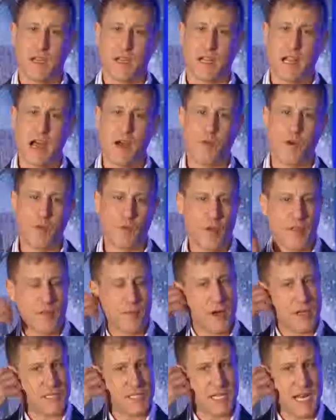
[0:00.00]
Got one with
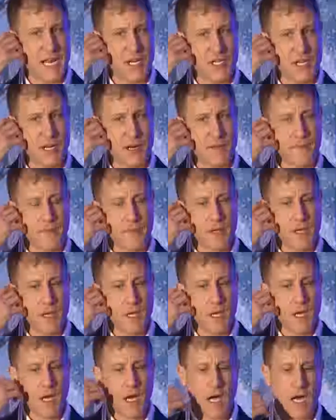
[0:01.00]
him on stage here.
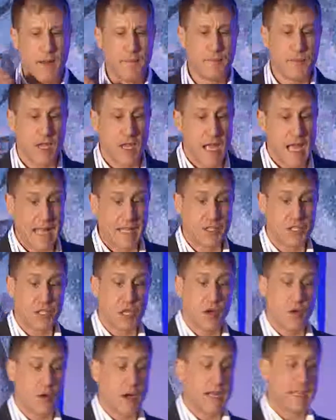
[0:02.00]
And so,